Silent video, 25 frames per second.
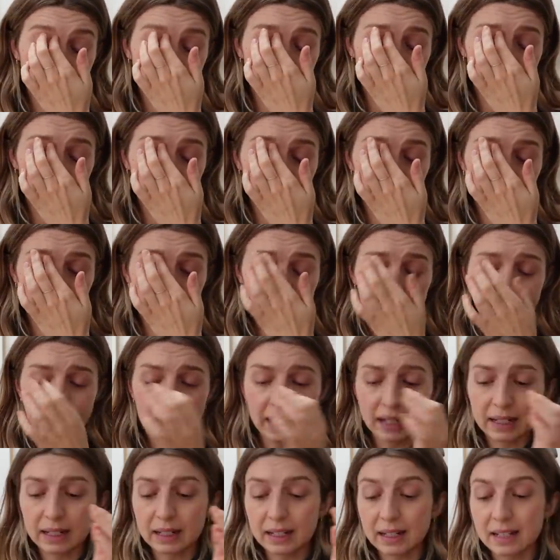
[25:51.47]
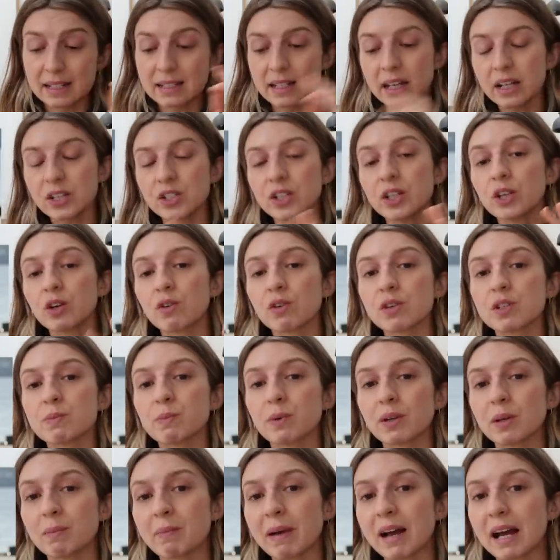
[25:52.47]
And it's actually a
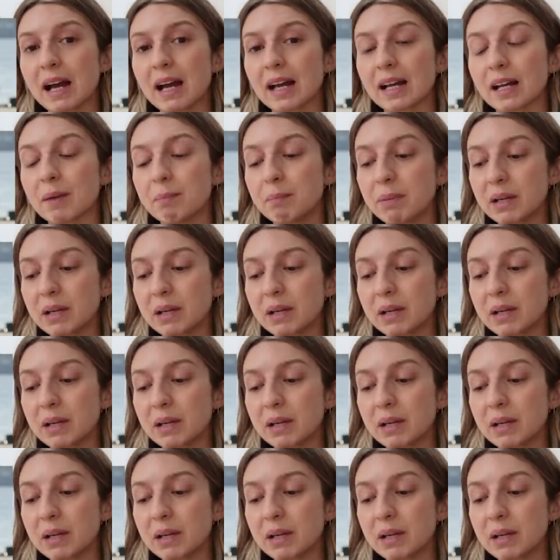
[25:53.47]
crossbody bag,